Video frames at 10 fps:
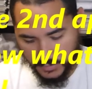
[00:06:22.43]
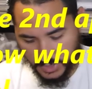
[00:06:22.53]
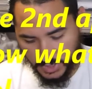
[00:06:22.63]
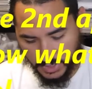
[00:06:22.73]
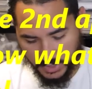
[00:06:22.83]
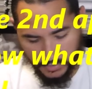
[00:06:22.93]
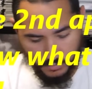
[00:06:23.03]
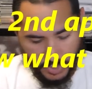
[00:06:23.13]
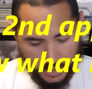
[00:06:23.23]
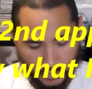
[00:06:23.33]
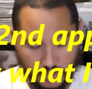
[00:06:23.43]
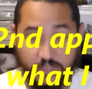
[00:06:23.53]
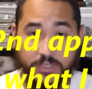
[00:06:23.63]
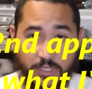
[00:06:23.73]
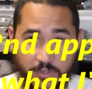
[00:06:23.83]
Ran across
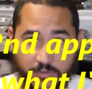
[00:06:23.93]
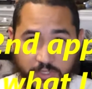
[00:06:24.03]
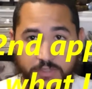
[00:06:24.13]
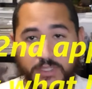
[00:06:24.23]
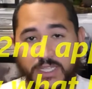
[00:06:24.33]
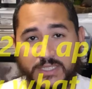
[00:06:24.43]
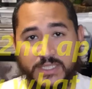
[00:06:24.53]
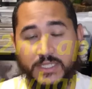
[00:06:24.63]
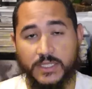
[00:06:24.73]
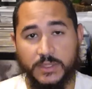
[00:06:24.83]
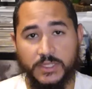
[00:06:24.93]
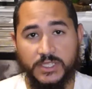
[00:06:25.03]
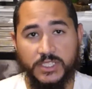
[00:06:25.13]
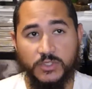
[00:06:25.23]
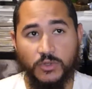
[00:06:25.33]
another vendor. Like I said,
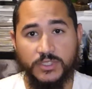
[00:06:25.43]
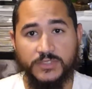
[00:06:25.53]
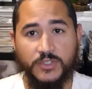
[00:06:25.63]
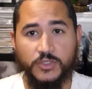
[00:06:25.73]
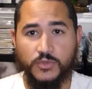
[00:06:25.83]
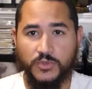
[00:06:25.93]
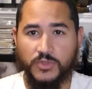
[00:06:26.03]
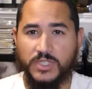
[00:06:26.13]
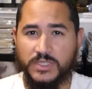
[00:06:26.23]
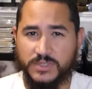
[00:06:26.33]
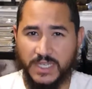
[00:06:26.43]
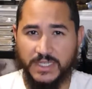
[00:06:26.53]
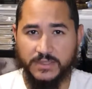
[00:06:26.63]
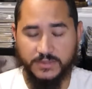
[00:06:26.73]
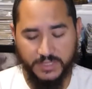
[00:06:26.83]
all these vendors were really
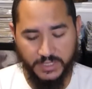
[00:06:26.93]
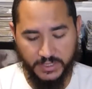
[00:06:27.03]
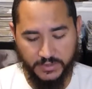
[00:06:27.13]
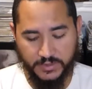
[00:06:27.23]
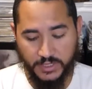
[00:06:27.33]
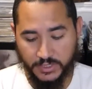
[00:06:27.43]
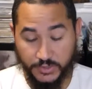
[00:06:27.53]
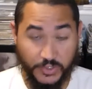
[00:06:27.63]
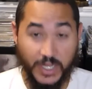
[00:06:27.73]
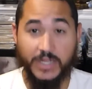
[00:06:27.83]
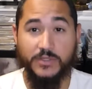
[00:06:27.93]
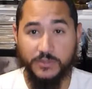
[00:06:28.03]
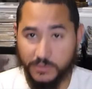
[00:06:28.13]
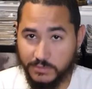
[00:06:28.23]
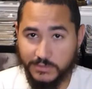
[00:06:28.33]
tight together, so you had to
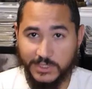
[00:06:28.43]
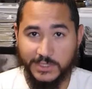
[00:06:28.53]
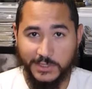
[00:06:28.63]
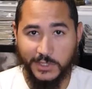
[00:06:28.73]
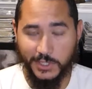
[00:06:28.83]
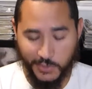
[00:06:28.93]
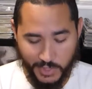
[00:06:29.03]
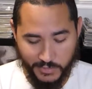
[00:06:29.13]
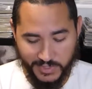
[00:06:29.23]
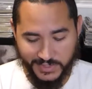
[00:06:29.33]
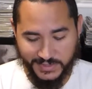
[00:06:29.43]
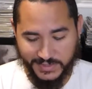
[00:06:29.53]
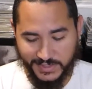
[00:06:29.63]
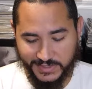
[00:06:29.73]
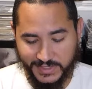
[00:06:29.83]
do quite a bit
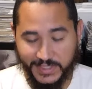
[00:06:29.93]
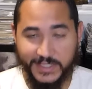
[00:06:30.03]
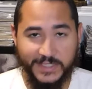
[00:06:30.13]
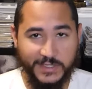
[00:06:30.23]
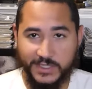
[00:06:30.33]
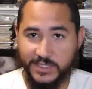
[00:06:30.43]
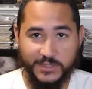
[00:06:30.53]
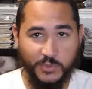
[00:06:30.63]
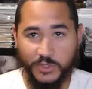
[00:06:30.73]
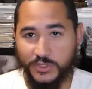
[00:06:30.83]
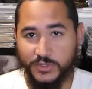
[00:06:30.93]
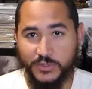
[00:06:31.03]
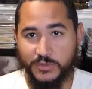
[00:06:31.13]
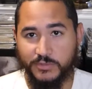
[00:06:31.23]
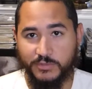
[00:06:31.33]
of digging, because once
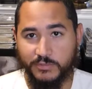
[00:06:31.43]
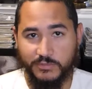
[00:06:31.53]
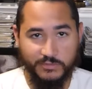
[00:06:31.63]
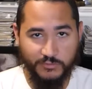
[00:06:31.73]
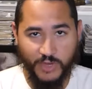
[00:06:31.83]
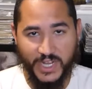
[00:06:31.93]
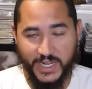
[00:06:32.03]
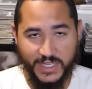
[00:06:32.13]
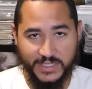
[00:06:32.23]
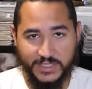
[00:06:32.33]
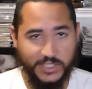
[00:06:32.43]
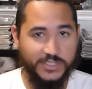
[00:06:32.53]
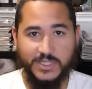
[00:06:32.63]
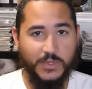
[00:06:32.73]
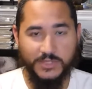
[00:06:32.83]
you ran out of that
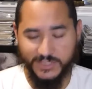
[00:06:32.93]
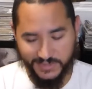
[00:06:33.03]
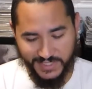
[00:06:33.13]
section, that was it.